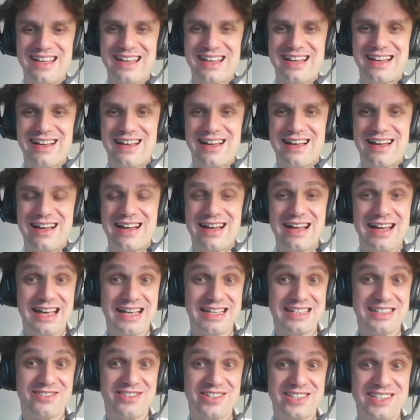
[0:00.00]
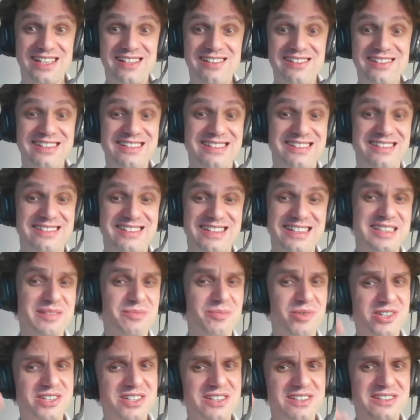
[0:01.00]
As a result, this
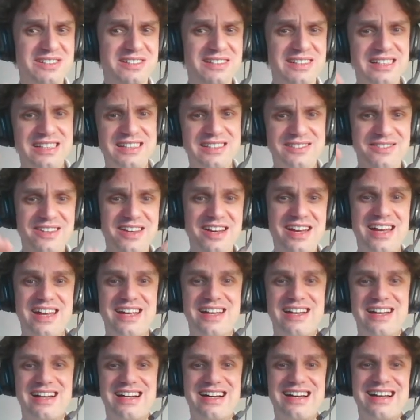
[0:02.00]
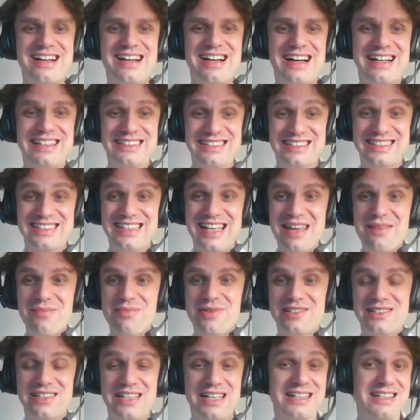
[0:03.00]
model is very
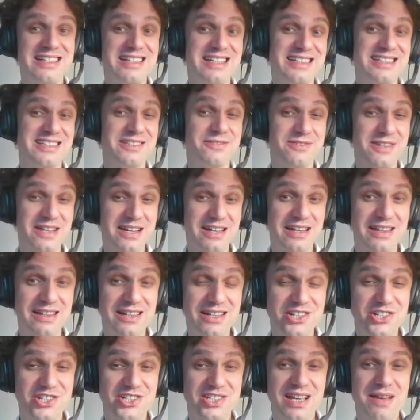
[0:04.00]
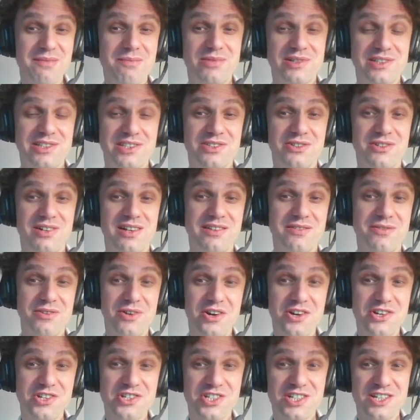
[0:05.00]
unstable. It needs fairly large samples to
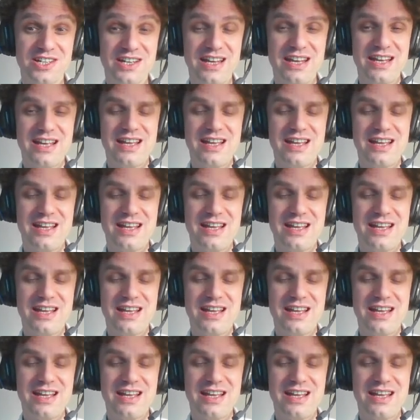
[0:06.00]
converge.